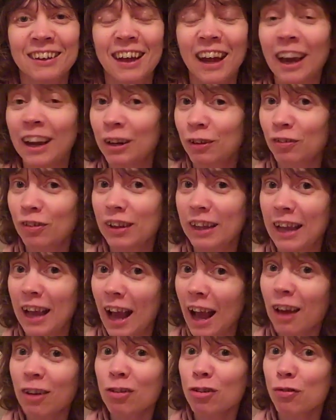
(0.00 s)
and a really
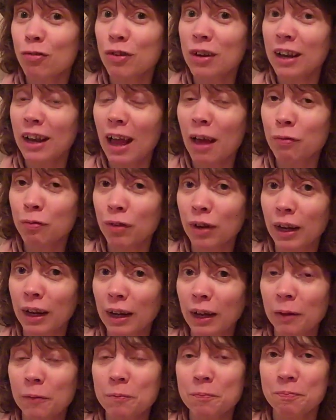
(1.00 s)
atrophied left
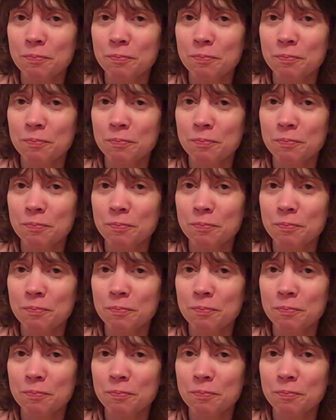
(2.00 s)
leg.